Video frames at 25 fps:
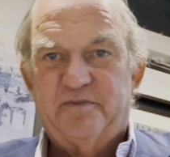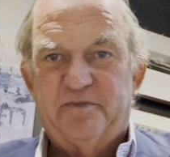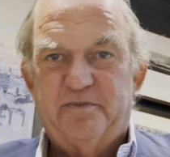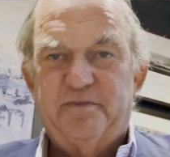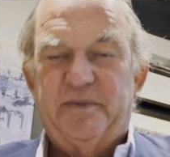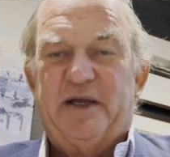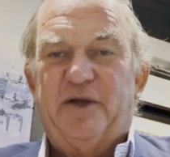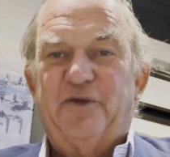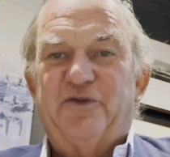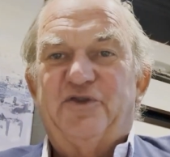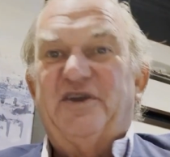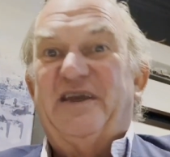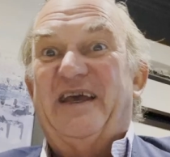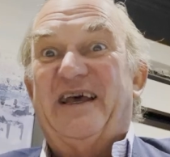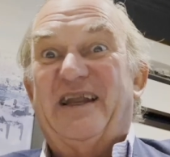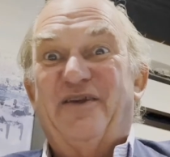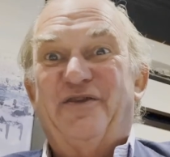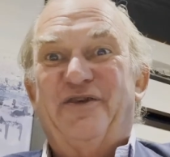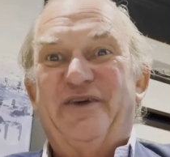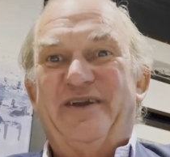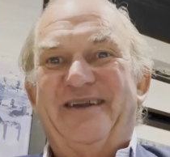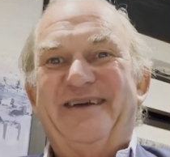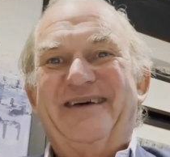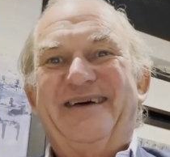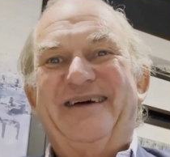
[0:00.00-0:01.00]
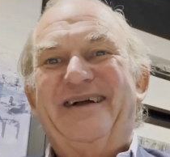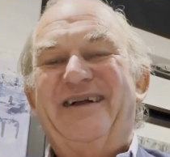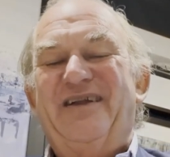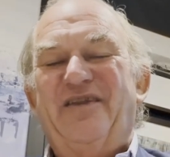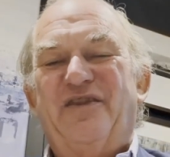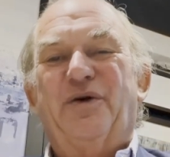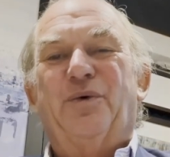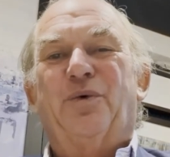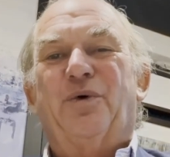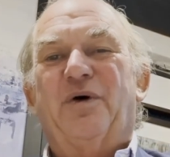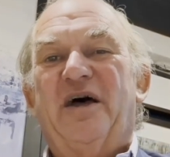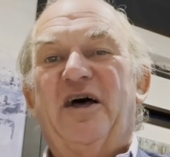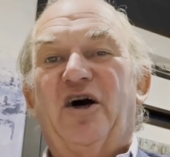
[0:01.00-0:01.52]
bouncy elephant
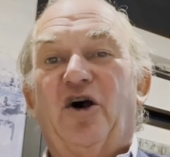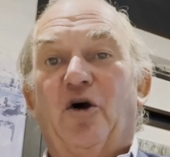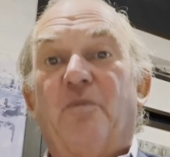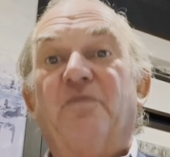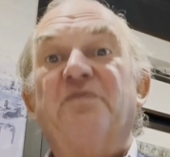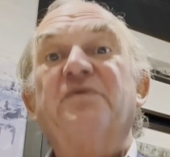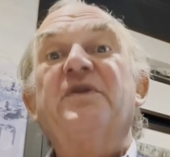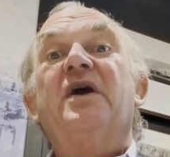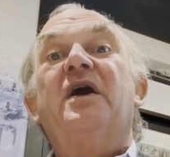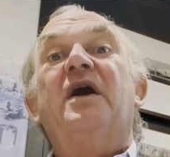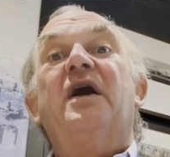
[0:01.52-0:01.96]
that will help.